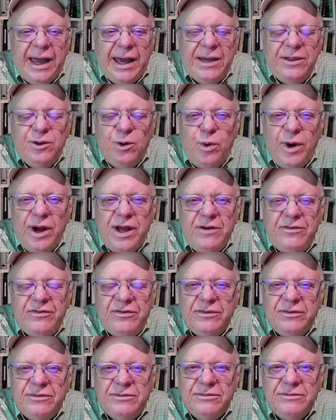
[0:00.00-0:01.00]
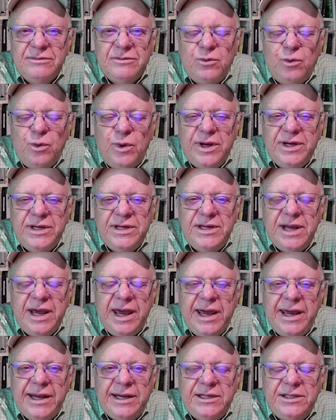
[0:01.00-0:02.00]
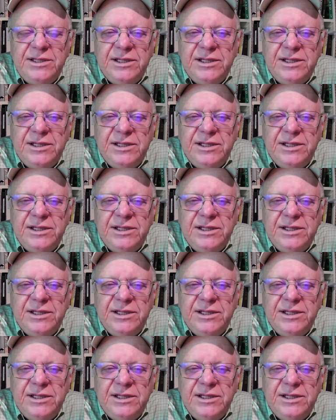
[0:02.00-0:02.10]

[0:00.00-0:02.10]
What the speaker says: And the wife one day